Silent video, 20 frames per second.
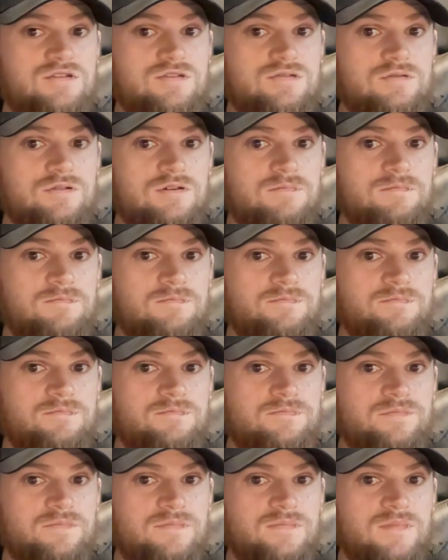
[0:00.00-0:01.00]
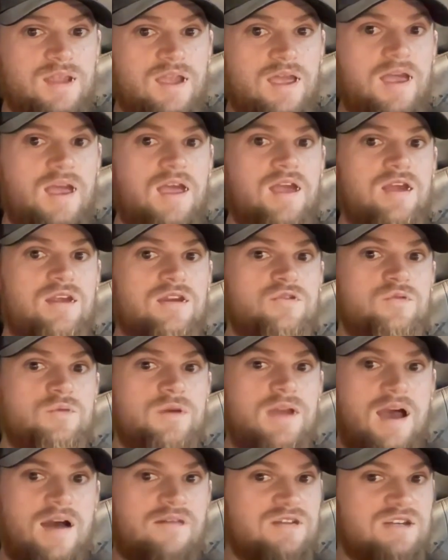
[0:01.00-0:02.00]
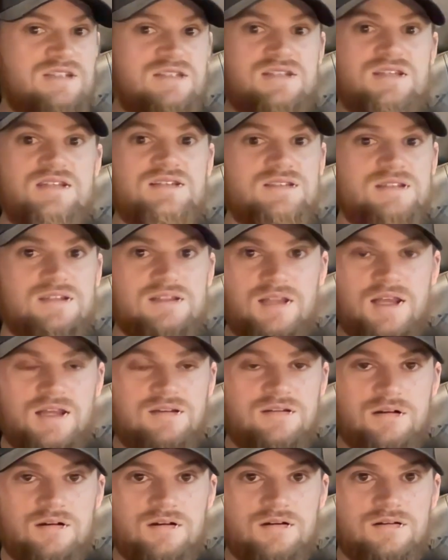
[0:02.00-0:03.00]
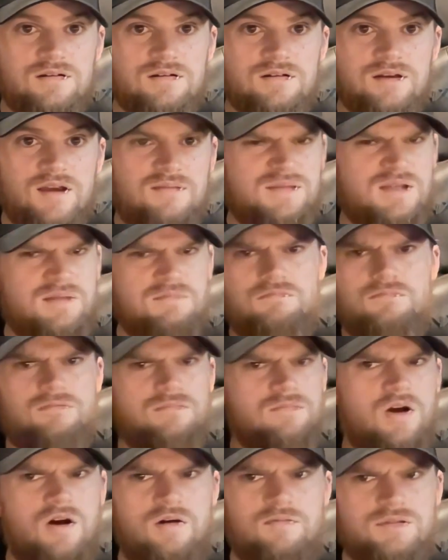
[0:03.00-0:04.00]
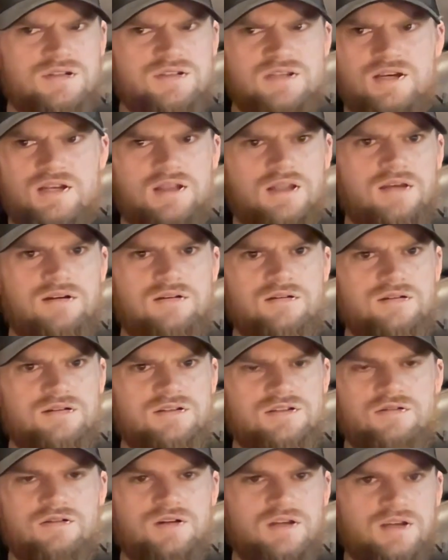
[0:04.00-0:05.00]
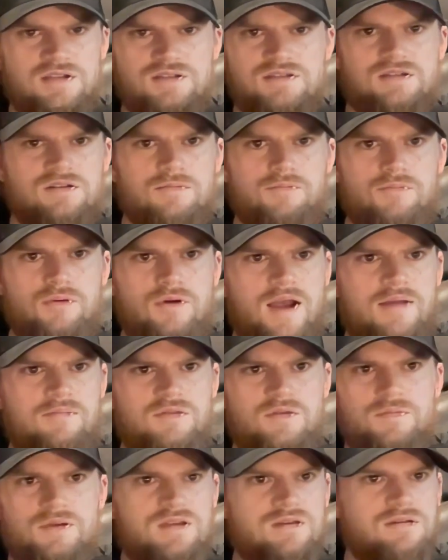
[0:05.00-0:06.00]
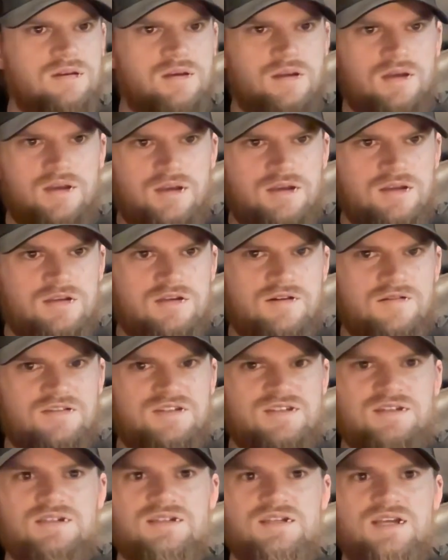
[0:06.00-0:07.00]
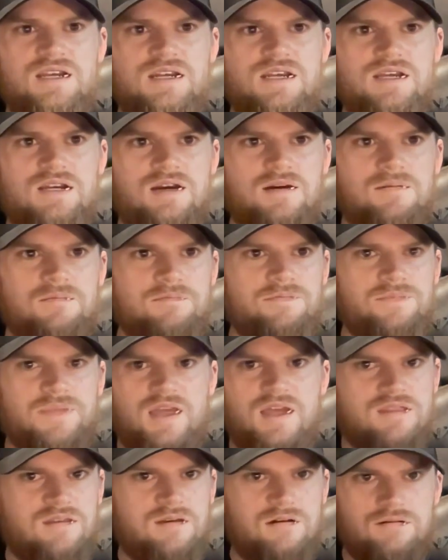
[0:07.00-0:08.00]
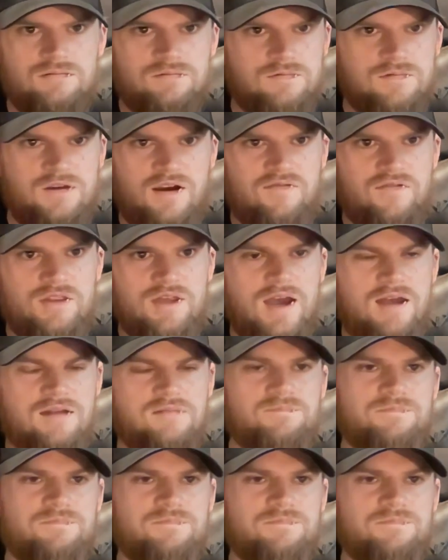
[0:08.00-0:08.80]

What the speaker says: score, and we have a decent lender. I mean, almost any lender is going to consider prime to be, 680 and up, and they'll cover that.